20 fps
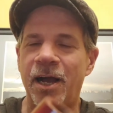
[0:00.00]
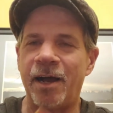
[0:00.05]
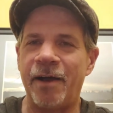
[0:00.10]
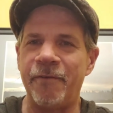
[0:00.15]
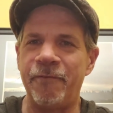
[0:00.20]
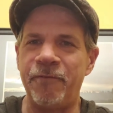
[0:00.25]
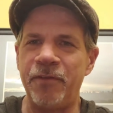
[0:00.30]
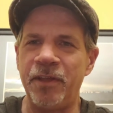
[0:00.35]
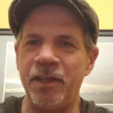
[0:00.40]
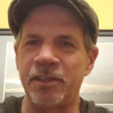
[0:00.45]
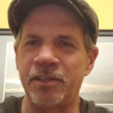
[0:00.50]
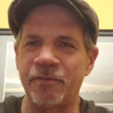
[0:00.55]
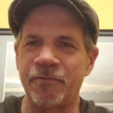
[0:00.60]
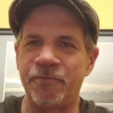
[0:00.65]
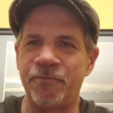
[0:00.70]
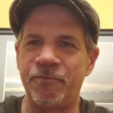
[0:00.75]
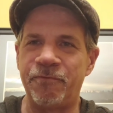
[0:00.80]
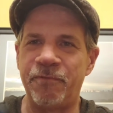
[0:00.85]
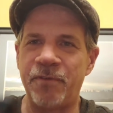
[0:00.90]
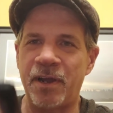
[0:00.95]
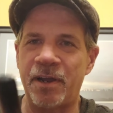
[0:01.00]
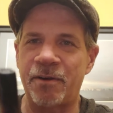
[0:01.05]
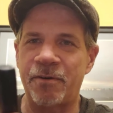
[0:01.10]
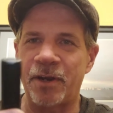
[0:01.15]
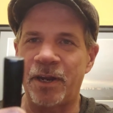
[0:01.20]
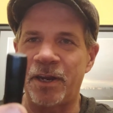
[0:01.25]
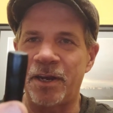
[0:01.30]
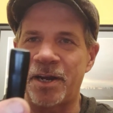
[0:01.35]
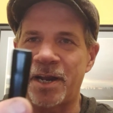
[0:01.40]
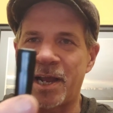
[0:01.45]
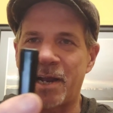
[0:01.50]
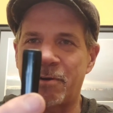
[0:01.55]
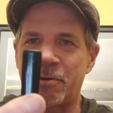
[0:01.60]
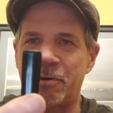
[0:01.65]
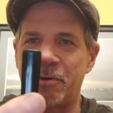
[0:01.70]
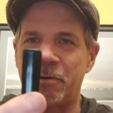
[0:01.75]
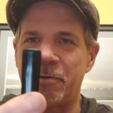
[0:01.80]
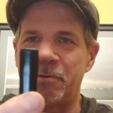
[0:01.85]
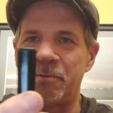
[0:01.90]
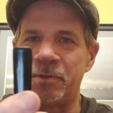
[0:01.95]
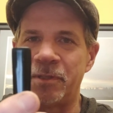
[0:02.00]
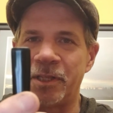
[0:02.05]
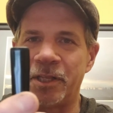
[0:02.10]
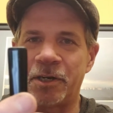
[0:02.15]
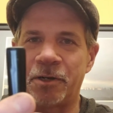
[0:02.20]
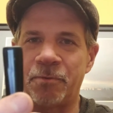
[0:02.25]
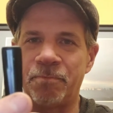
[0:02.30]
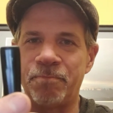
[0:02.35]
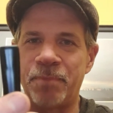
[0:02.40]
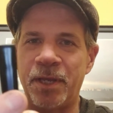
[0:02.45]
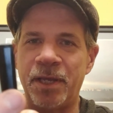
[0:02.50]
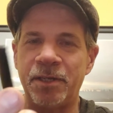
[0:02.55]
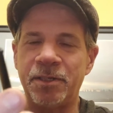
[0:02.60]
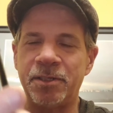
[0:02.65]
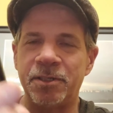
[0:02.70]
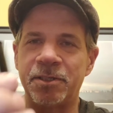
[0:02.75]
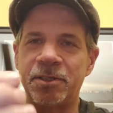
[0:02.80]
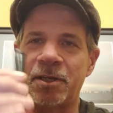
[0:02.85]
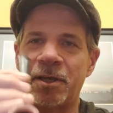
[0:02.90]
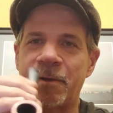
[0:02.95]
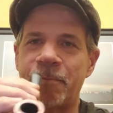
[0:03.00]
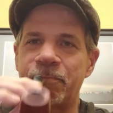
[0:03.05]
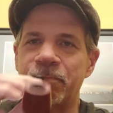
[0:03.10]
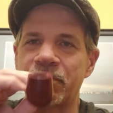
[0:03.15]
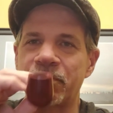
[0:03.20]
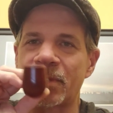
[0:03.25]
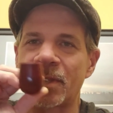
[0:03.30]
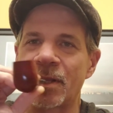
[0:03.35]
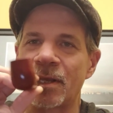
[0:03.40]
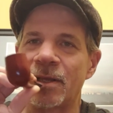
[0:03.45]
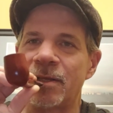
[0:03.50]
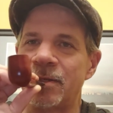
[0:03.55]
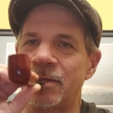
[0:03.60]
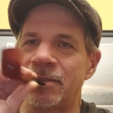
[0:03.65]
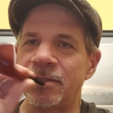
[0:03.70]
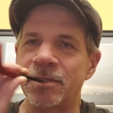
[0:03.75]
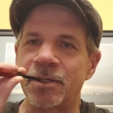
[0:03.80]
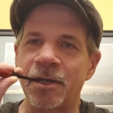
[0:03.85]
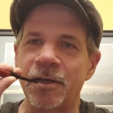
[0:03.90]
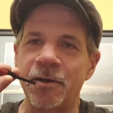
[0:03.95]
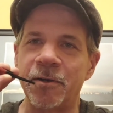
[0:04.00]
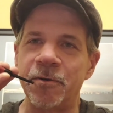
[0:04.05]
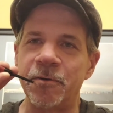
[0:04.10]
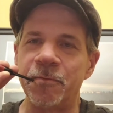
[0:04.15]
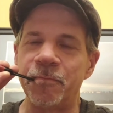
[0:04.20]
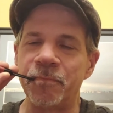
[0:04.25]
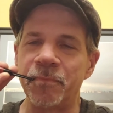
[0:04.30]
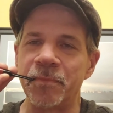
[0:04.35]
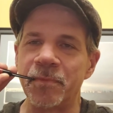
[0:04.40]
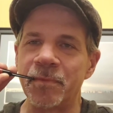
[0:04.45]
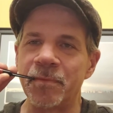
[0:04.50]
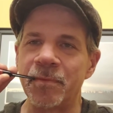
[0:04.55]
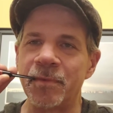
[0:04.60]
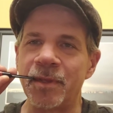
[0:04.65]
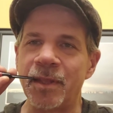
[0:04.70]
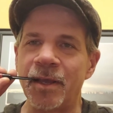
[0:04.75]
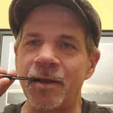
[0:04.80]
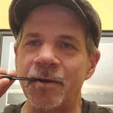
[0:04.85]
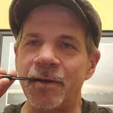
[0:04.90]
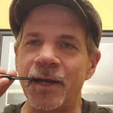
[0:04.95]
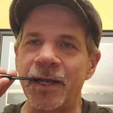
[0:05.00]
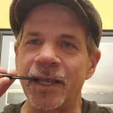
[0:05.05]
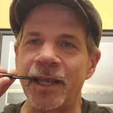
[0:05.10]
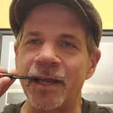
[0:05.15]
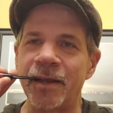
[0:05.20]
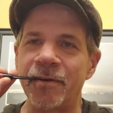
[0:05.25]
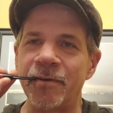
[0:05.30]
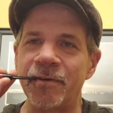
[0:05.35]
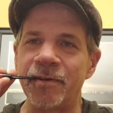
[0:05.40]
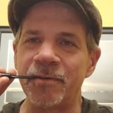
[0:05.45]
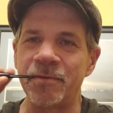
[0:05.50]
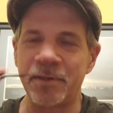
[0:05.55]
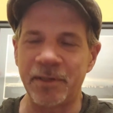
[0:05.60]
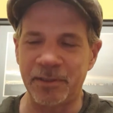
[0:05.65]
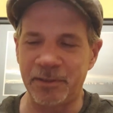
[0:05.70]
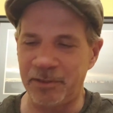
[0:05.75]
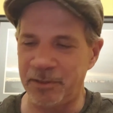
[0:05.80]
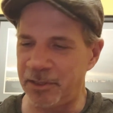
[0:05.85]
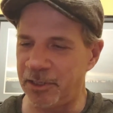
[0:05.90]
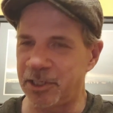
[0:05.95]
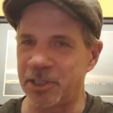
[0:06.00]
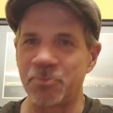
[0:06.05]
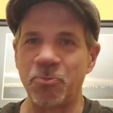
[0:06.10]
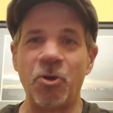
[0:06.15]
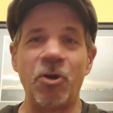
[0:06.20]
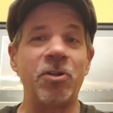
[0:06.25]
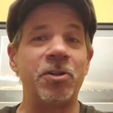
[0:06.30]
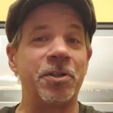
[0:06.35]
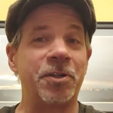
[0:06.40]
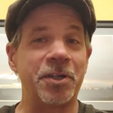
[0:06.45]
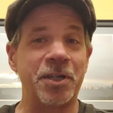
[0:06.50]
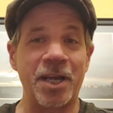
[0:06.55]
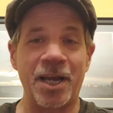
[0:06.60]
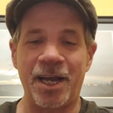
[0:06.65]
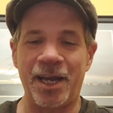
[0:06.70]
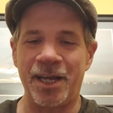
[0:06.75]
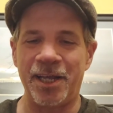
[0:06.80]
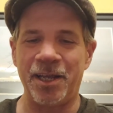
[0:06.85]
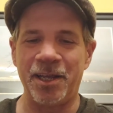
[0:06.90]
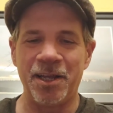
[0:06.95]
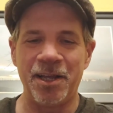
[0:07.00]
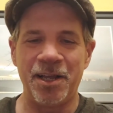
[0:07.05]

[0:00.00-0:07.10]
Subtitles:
It's a very narrow little bit. So, again, small little guy.